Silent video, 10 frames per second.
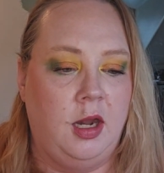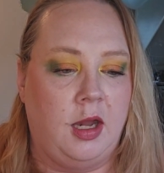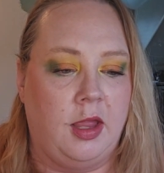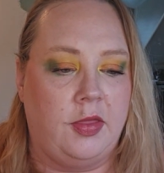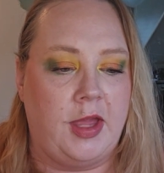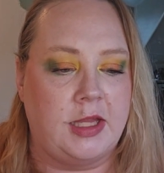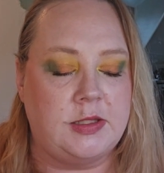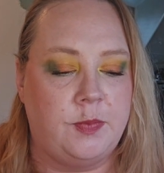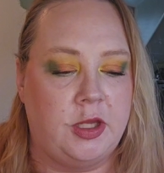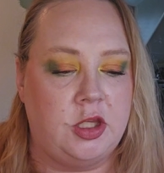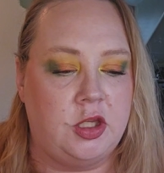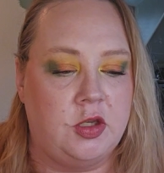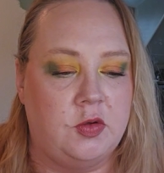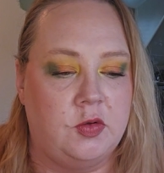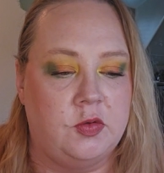and that's been
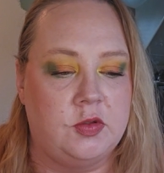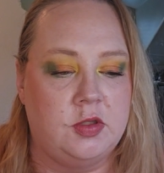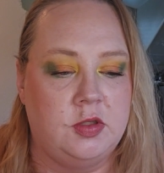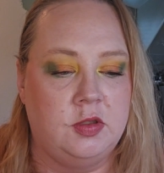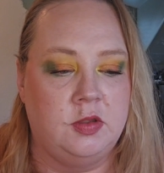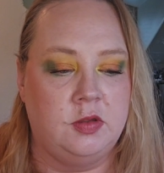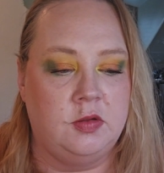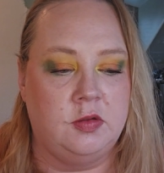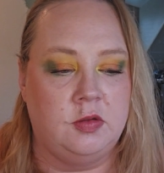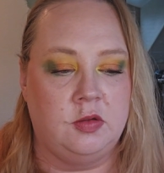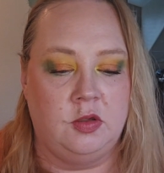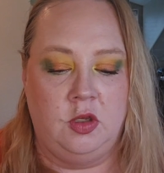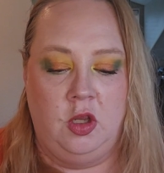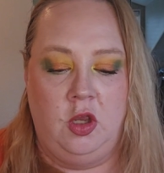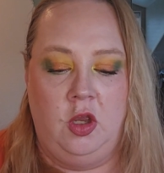used
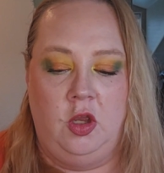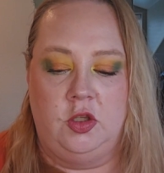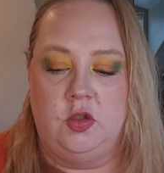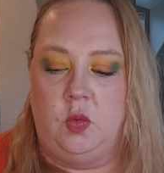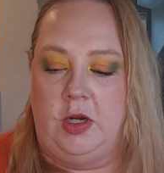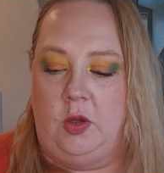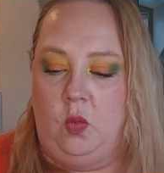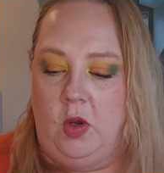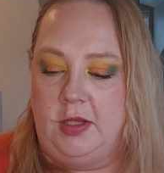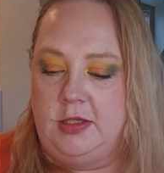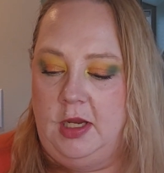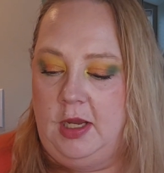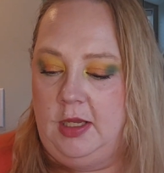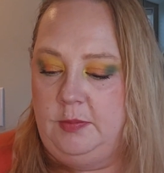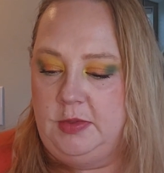21
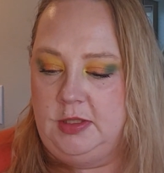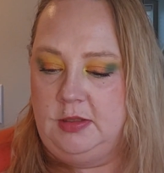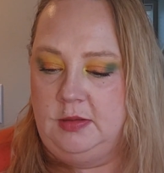times.